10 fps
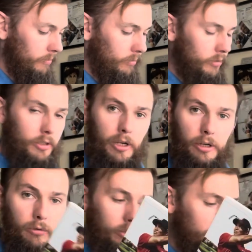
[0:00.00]
Tiger
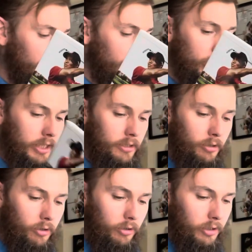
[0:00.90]
Woods PGA
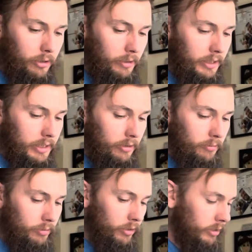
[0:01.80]
Tour, no idea on
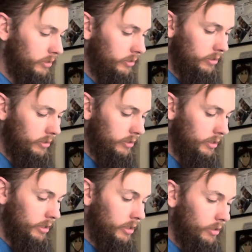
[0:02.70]
price.
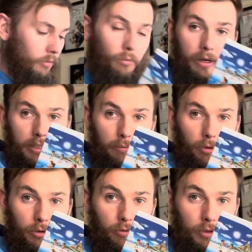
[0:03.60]
Wii
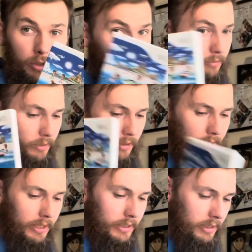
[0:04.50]
Sports Resort, we know what
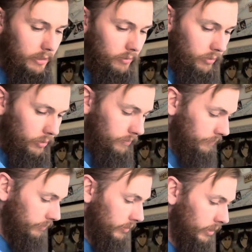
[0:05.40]
that sells for.
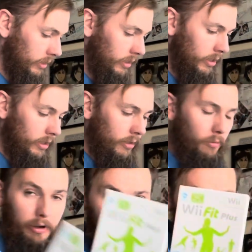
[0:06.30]

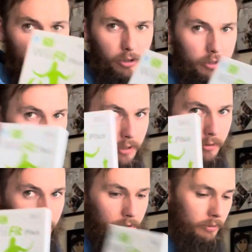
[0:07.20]
Wii Fit Plus, we know what we
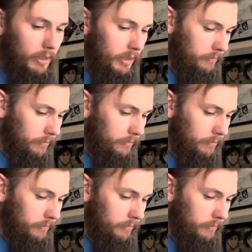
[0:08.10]
do with that.